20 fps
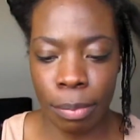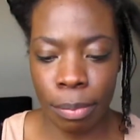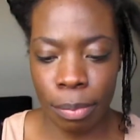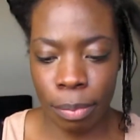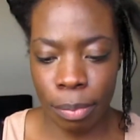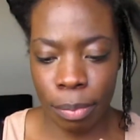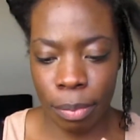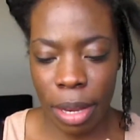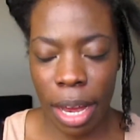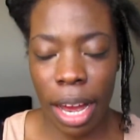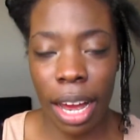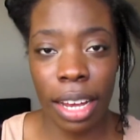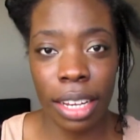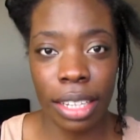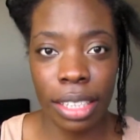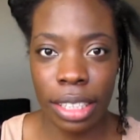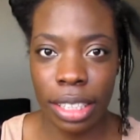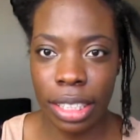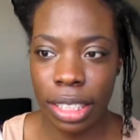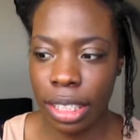it
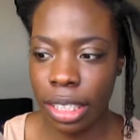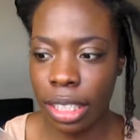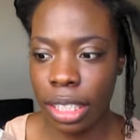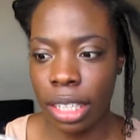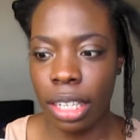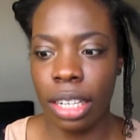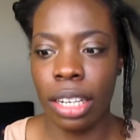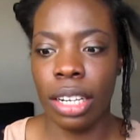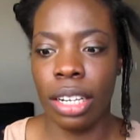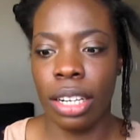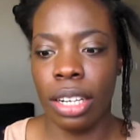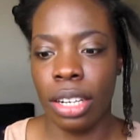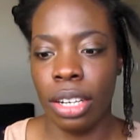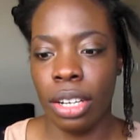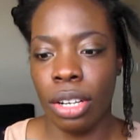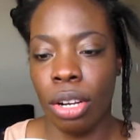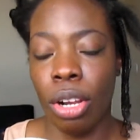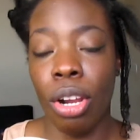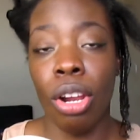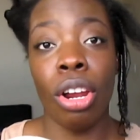has
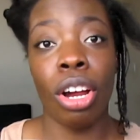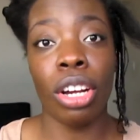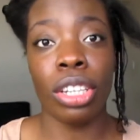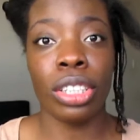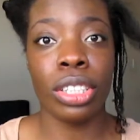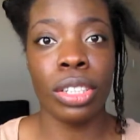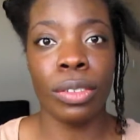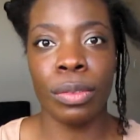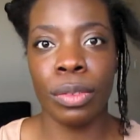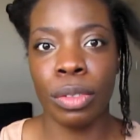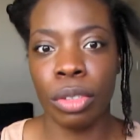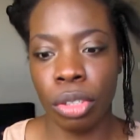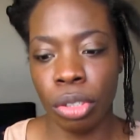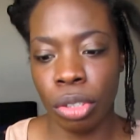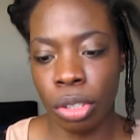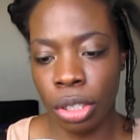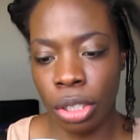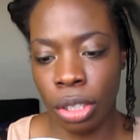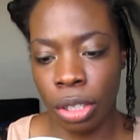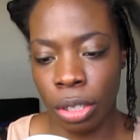lots of
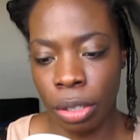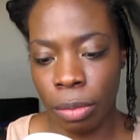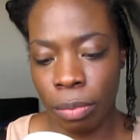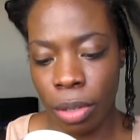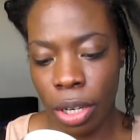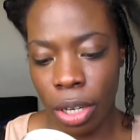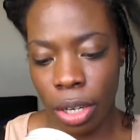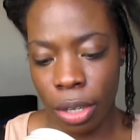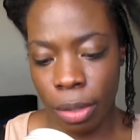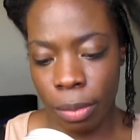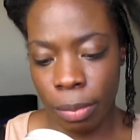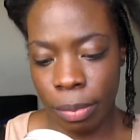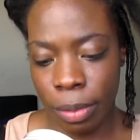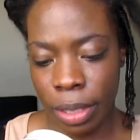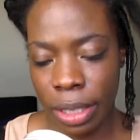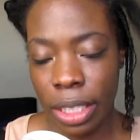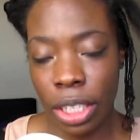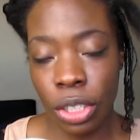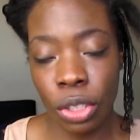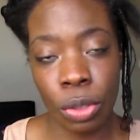good
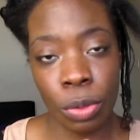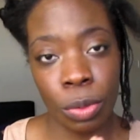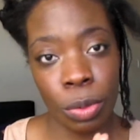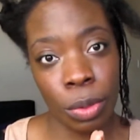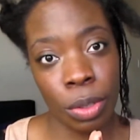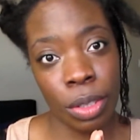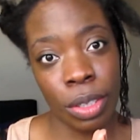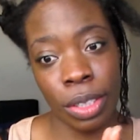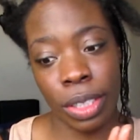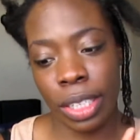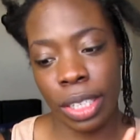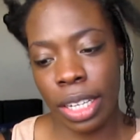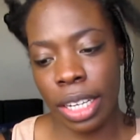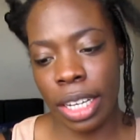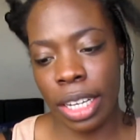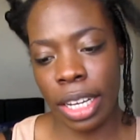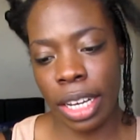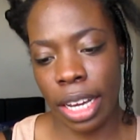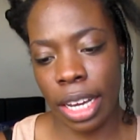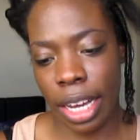essential oils in
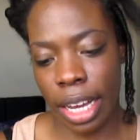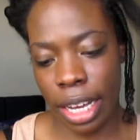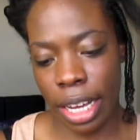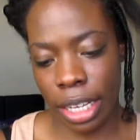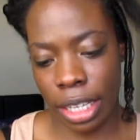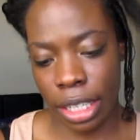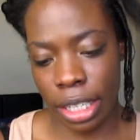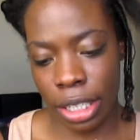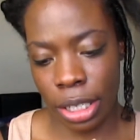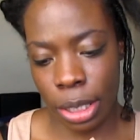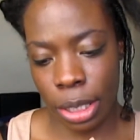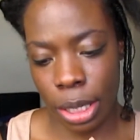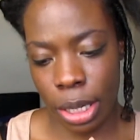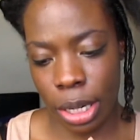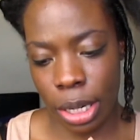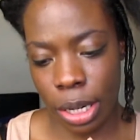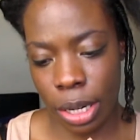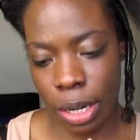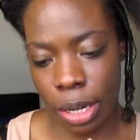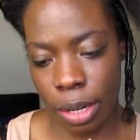it, and
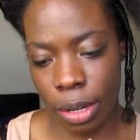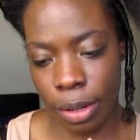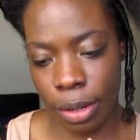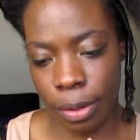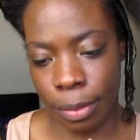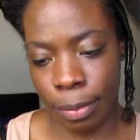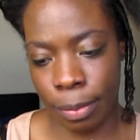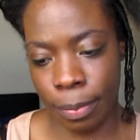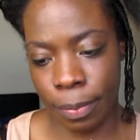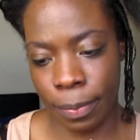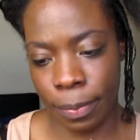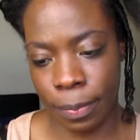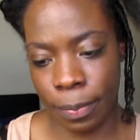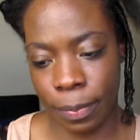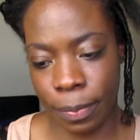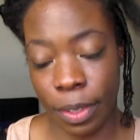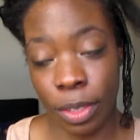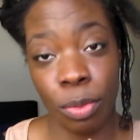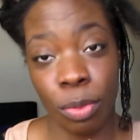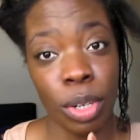
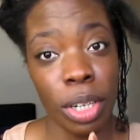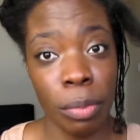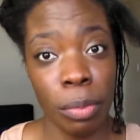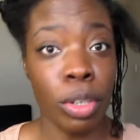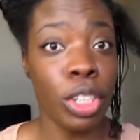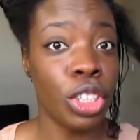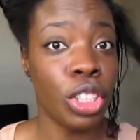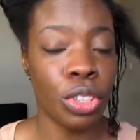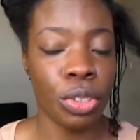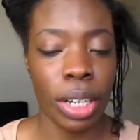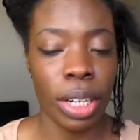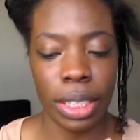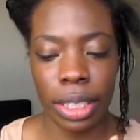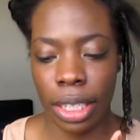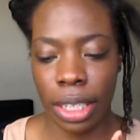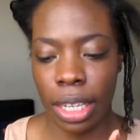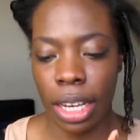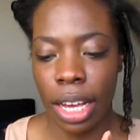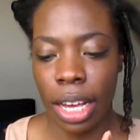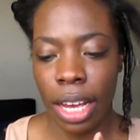it's really
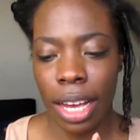moisturizing.